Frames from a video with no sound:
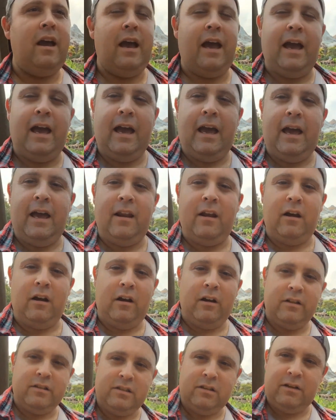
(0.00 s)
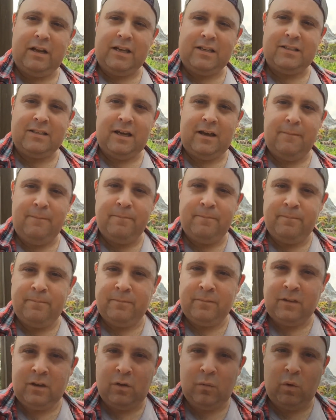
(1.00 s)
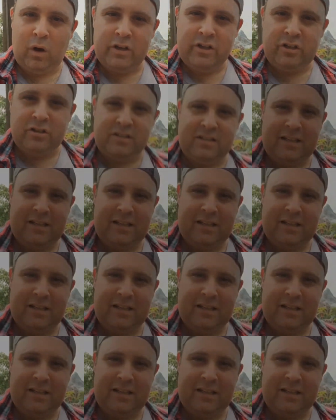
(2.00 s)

and until next time, watch your